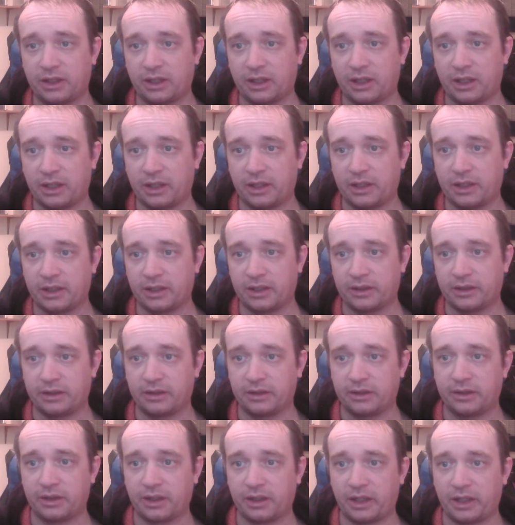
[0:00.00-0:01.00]

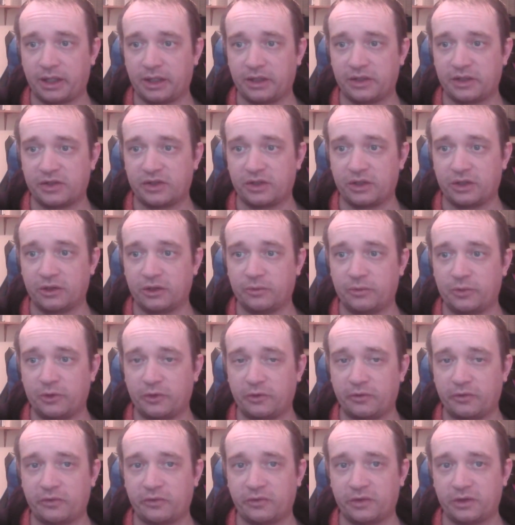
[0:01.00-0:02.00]
and a
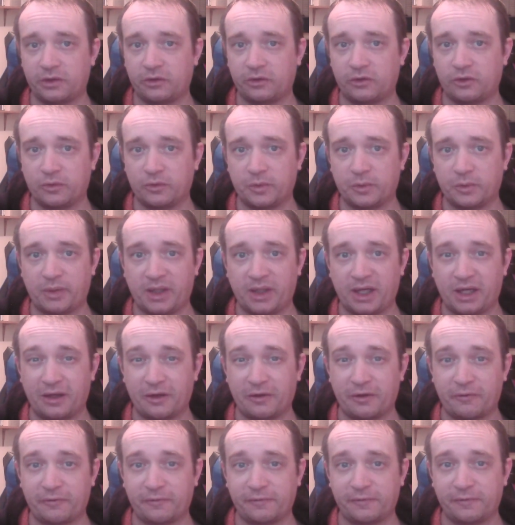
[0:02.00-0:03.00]
steelbook for the double
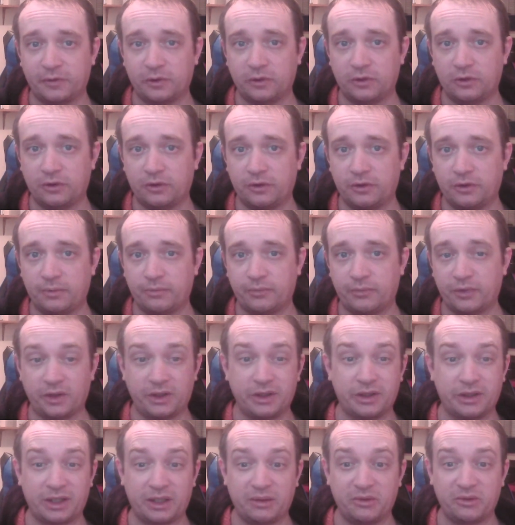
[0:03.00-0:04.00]
pack for
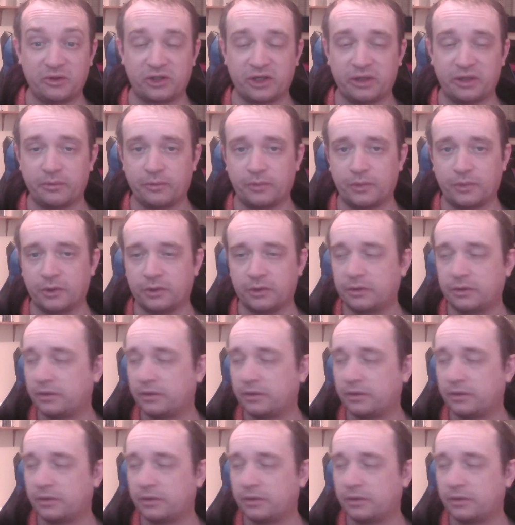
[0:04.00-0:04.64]
Brilliant Diamond Shining Pearl.